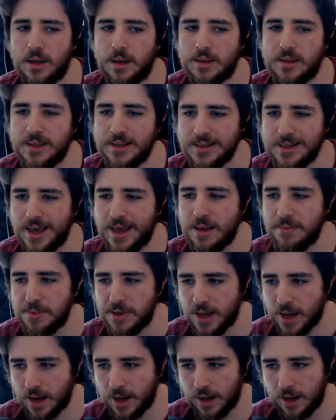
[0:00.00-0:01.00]
this
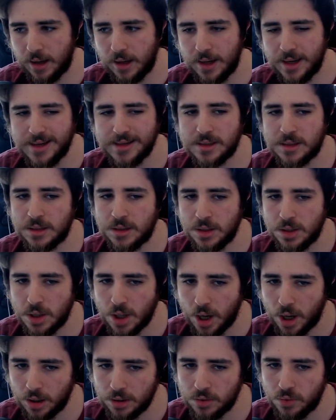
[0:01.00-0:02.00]
API is
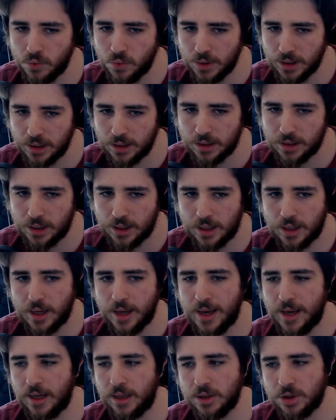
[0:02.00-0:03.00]
not really
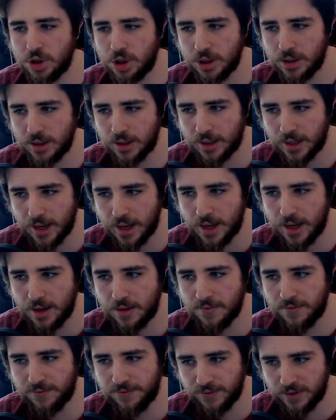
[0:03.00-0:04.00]
a
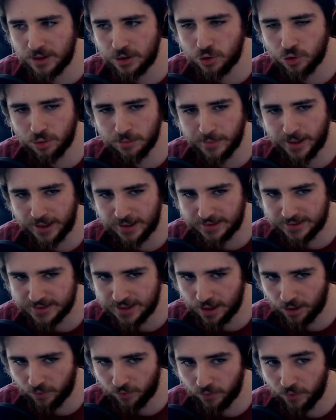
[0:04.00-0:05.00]
GTK feature by
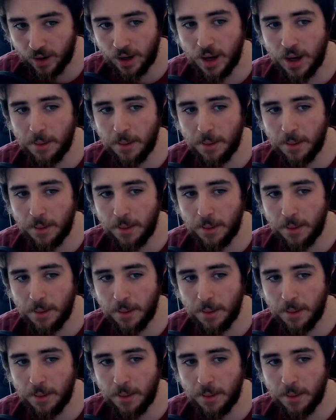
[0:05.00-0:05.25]
itself,